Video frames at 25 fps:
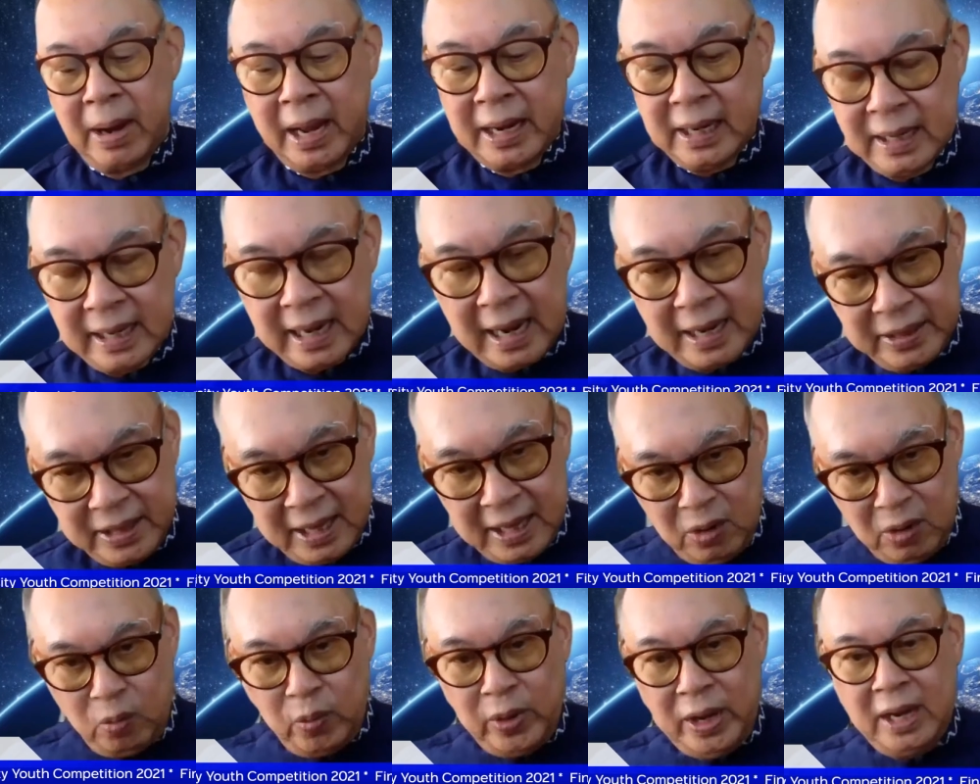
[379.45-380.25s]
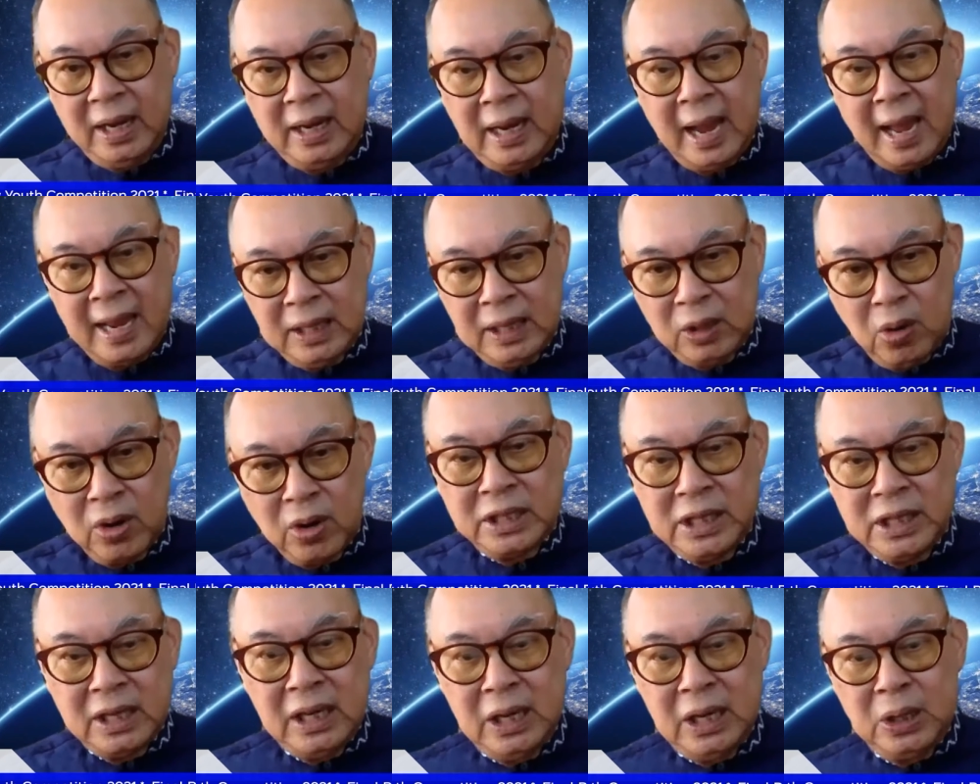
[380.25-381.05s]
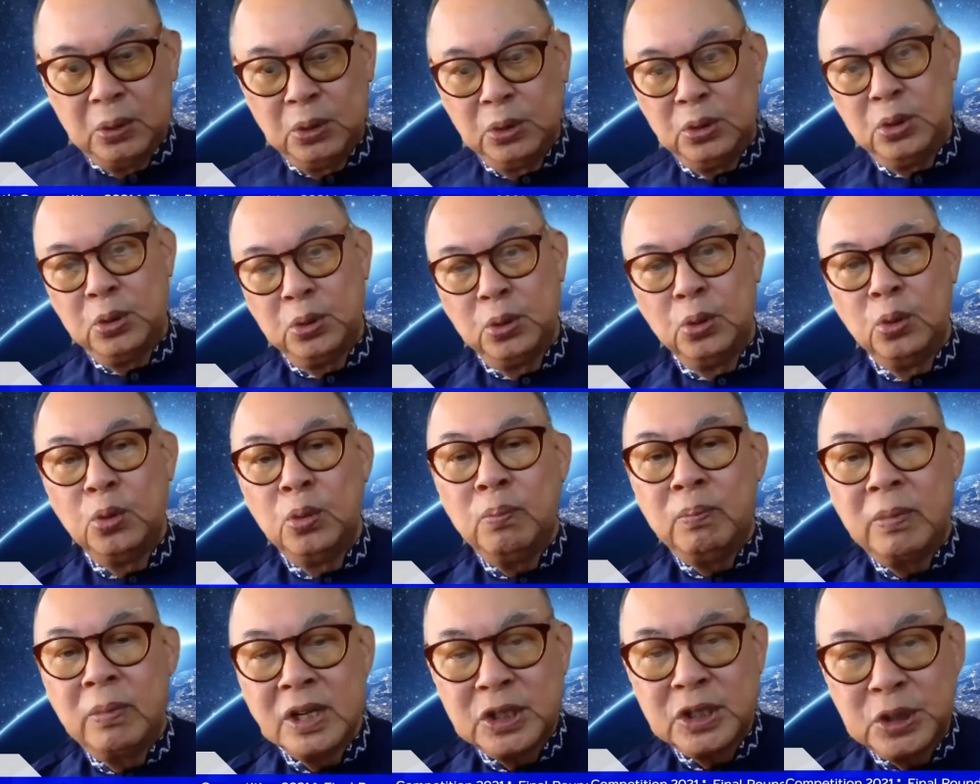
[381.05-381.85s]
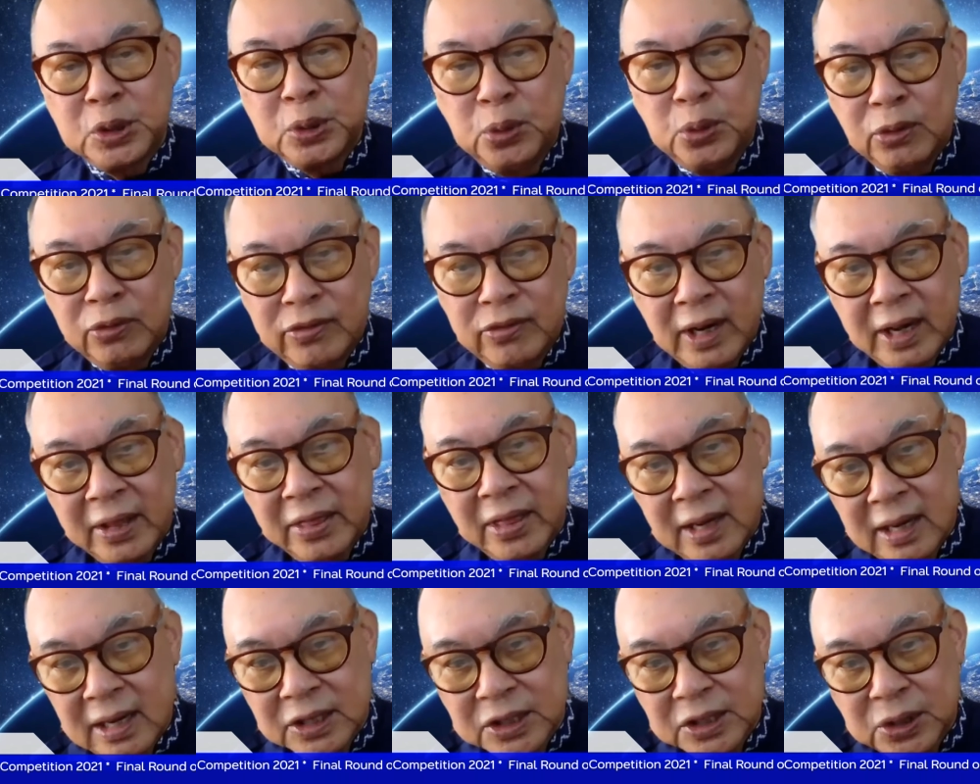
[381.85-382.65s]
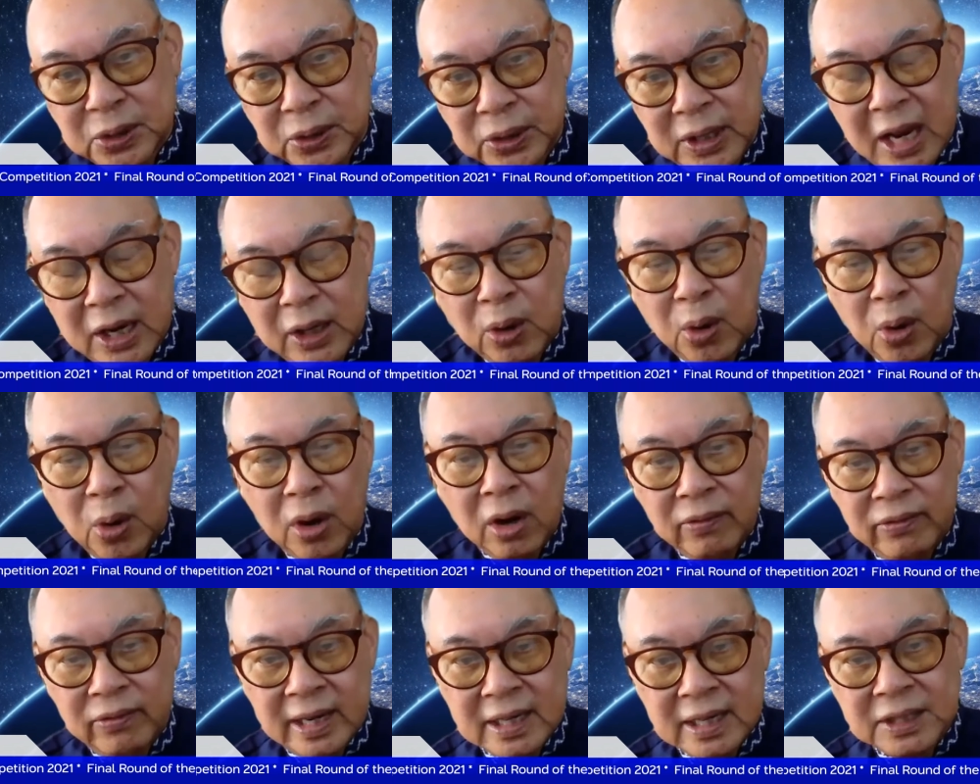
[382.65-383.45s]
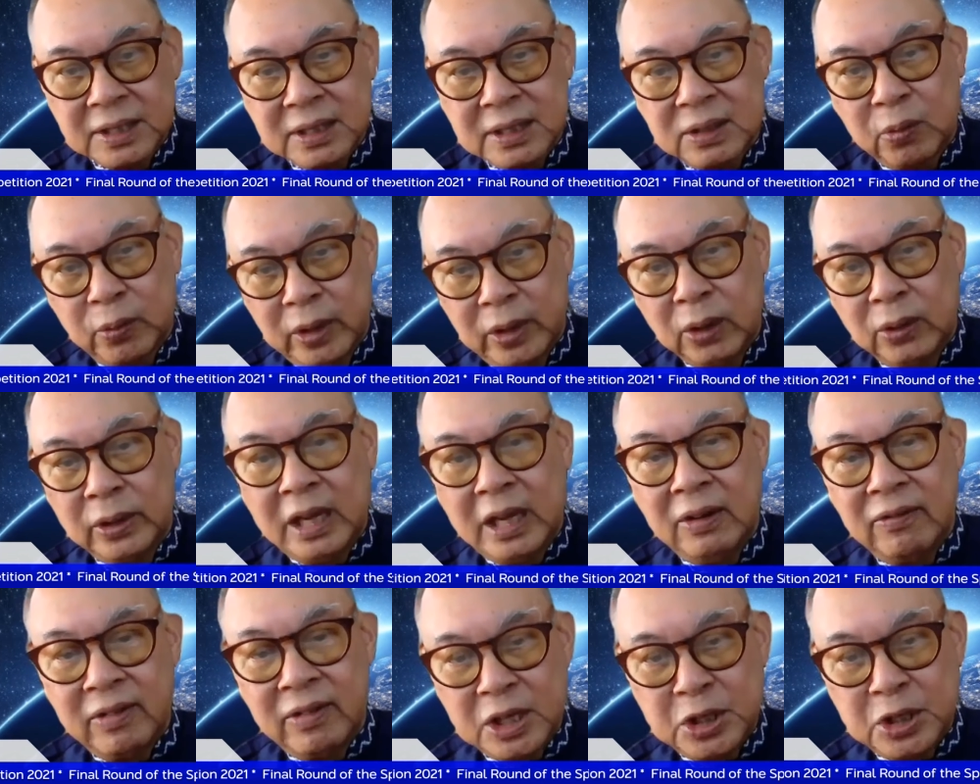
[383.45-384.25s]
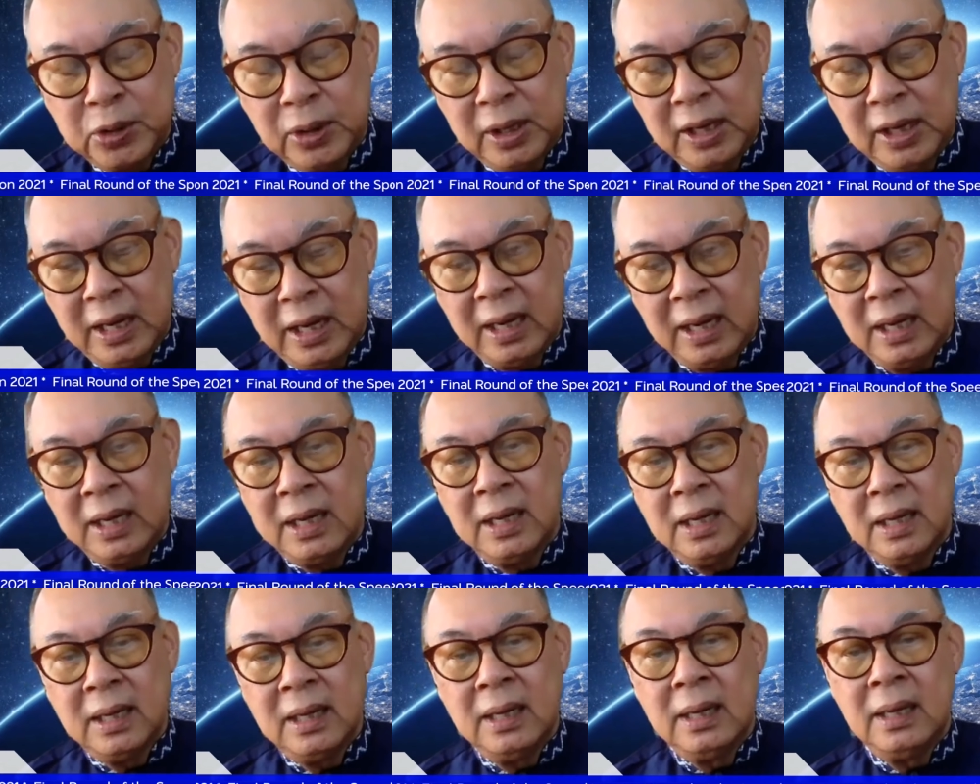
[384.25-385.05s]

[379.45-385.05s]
But I think we can continue to pursue further so that all of us will eventually